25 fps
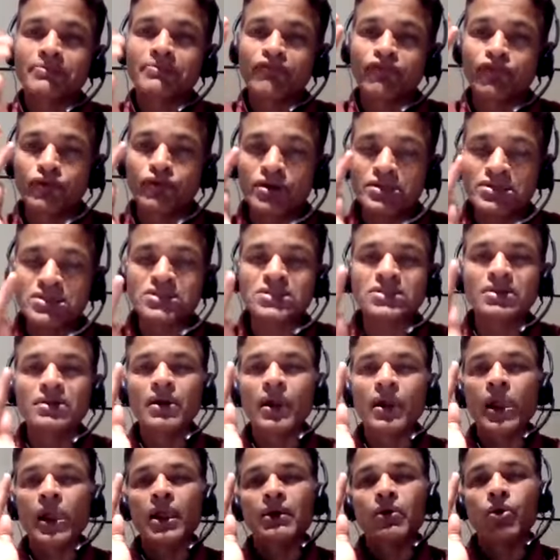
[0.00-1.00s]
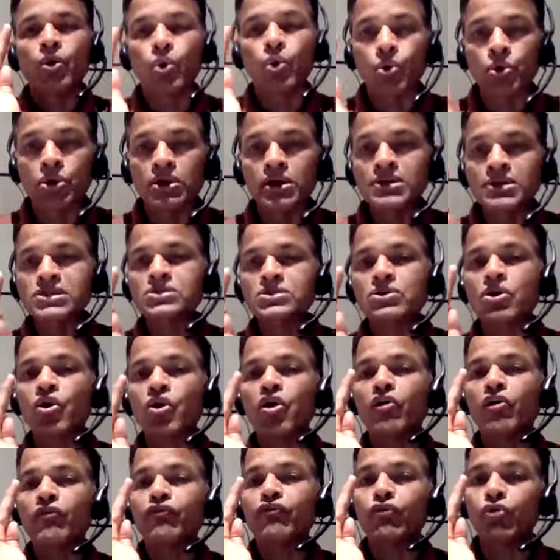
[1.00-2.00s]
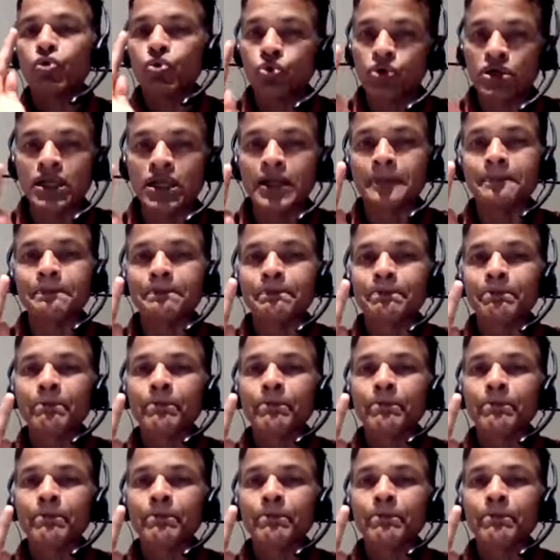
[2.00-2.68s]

First, onus of owning